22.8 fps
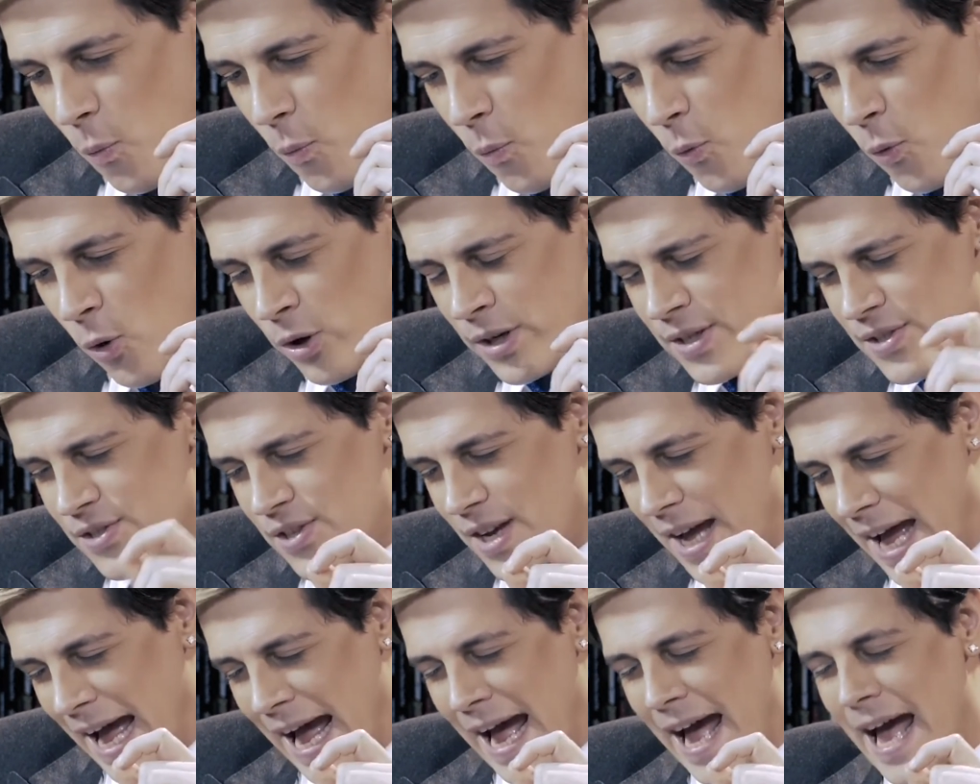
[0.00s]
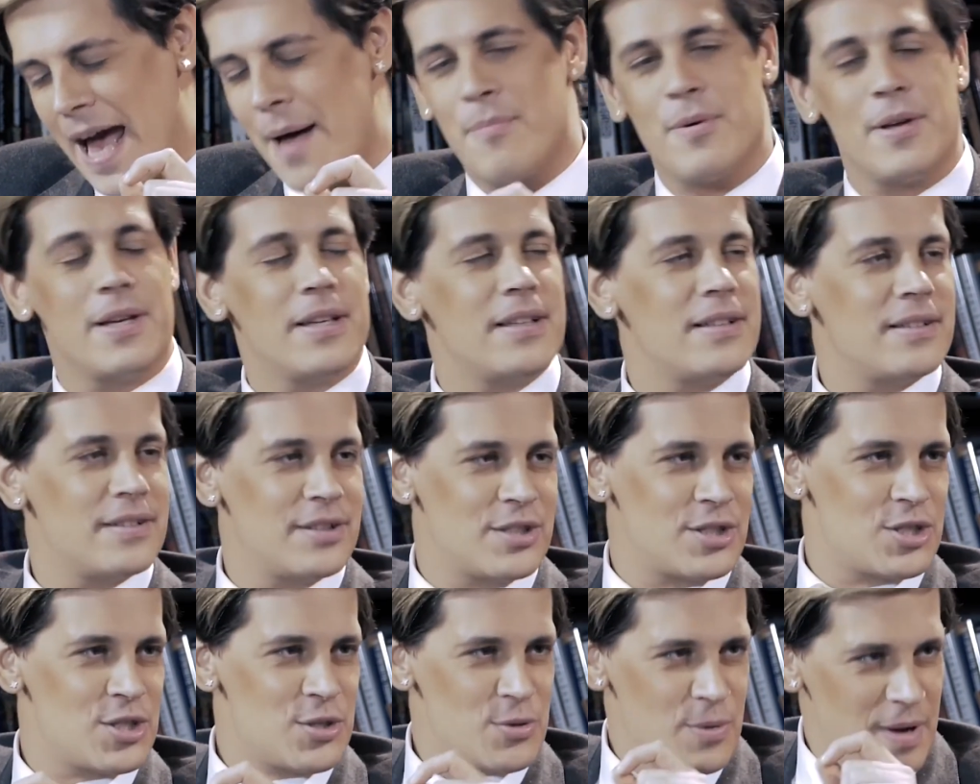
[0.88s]
What is a habit
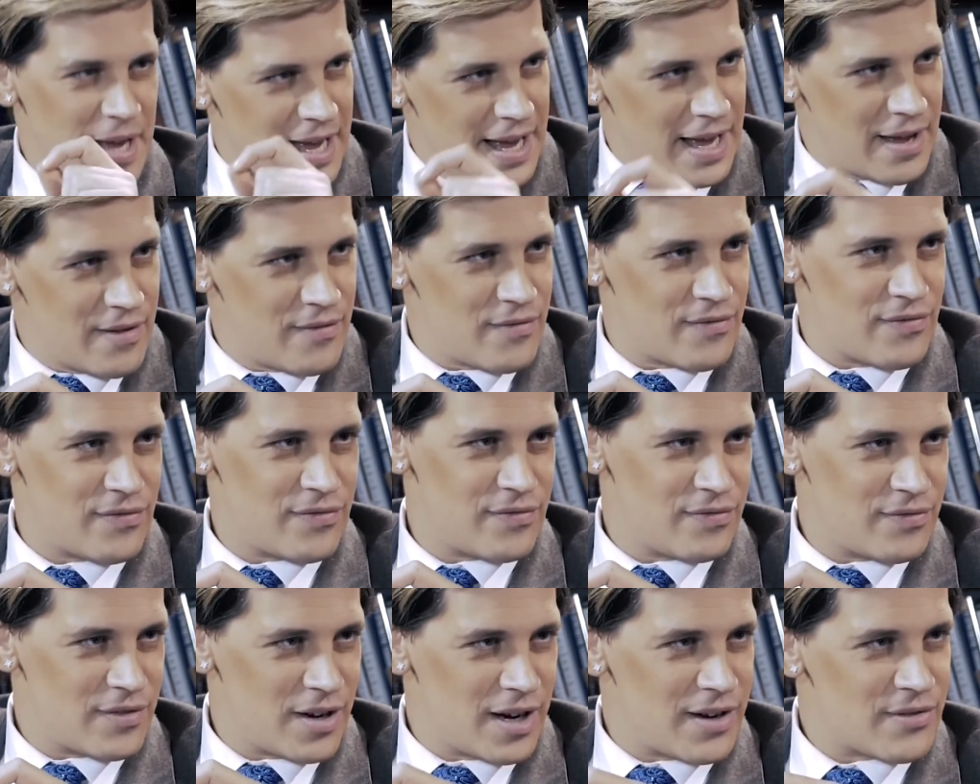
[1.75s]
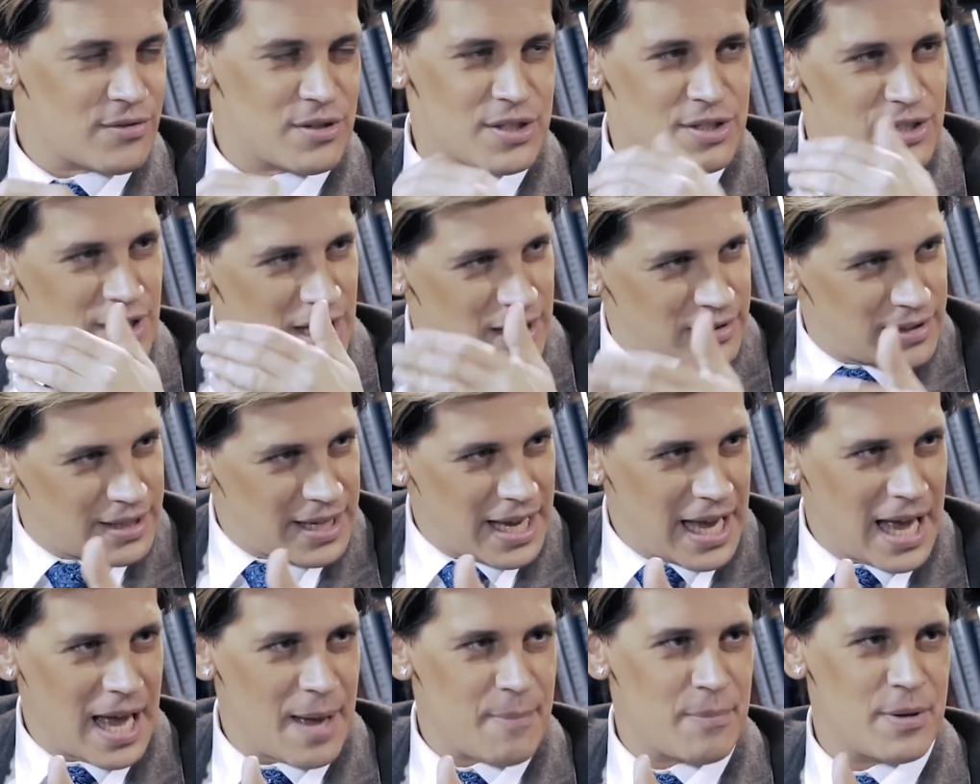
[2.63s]
that you have, either a daily
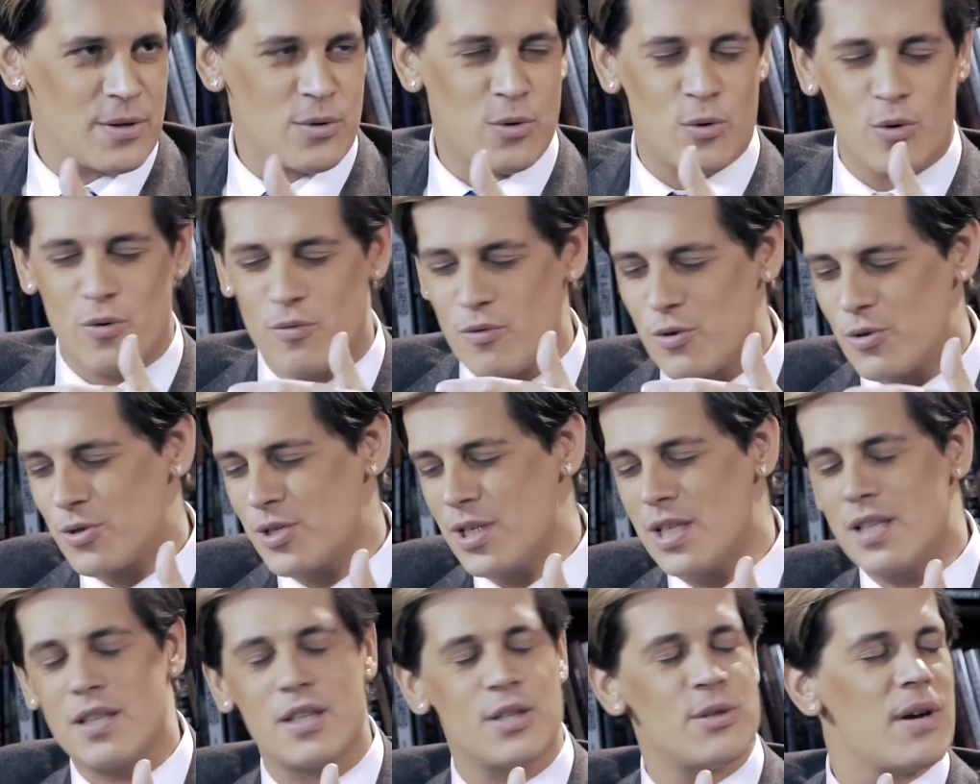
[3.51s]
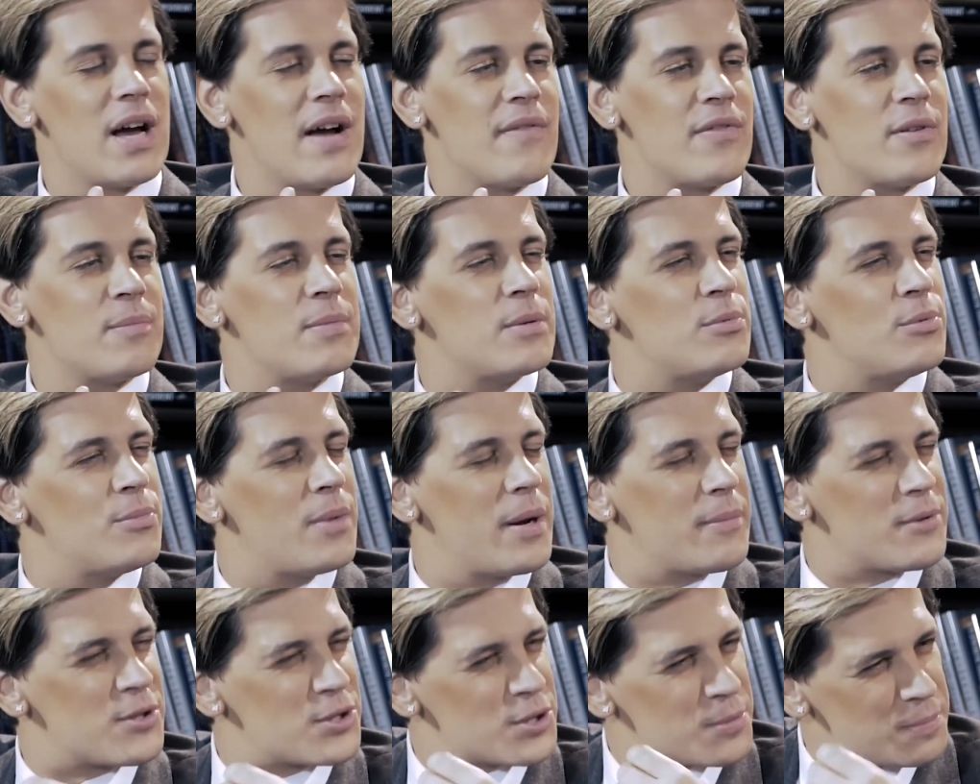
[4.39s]
habit or a routine that you have that people
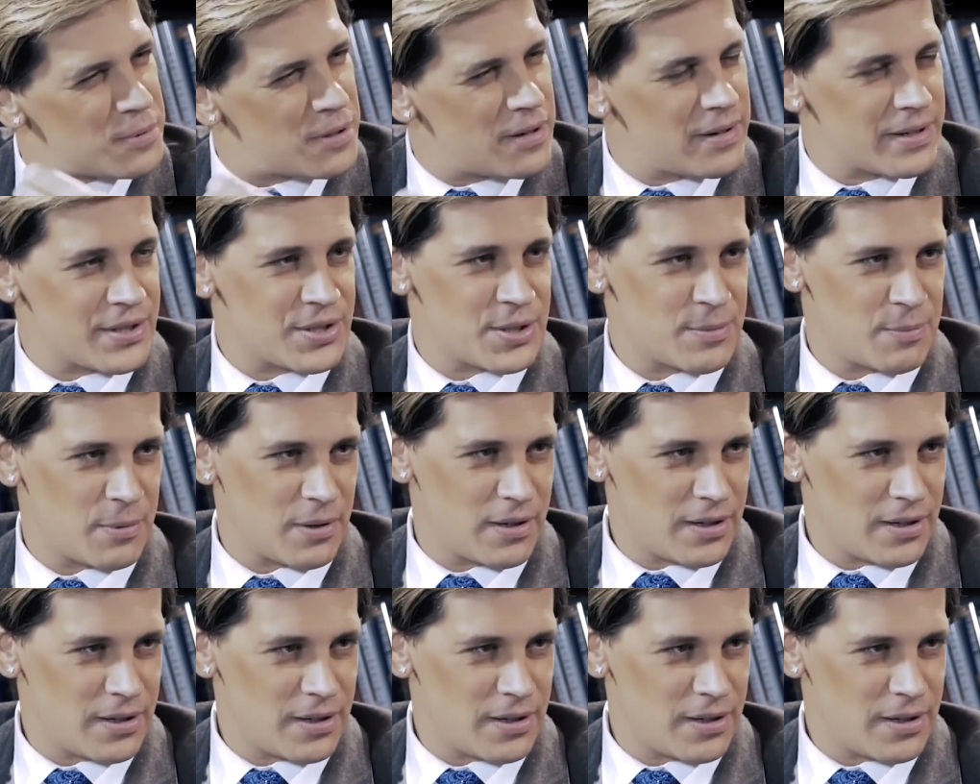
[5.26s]
might be surprised